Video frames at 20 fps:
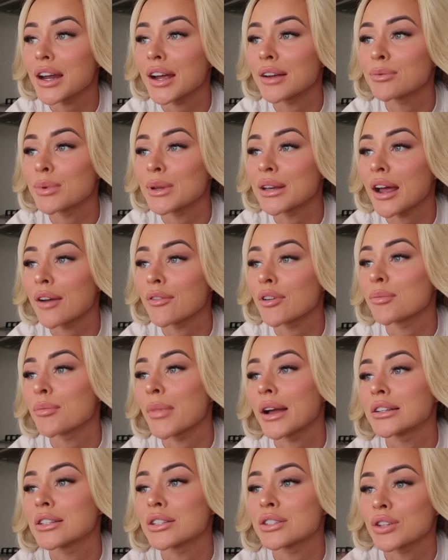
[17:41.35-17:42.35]
I've been having
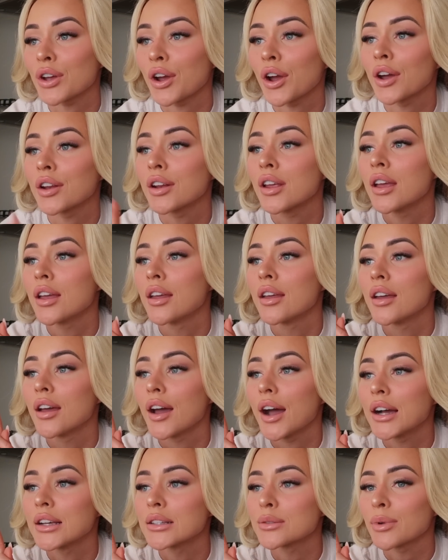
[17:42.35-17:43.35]
my dessert
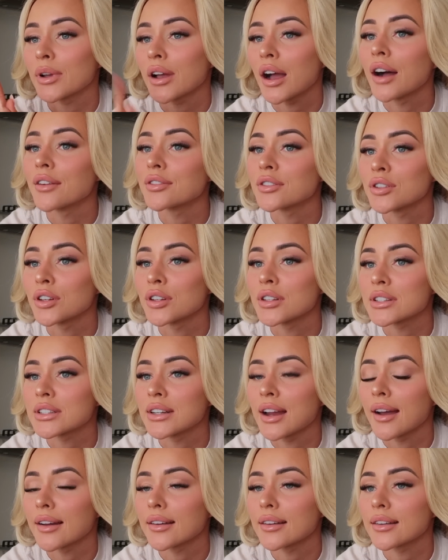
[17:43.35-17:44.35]
as my afternoon
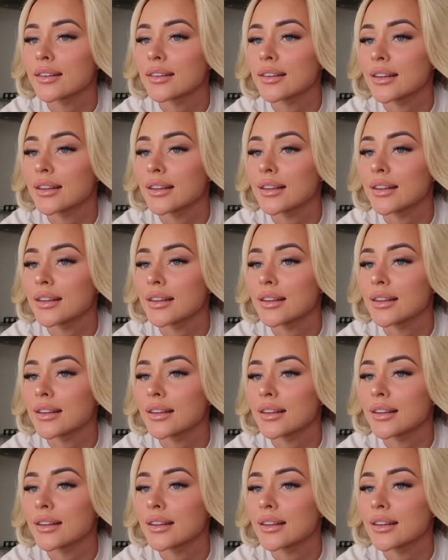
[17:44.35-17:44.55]
snack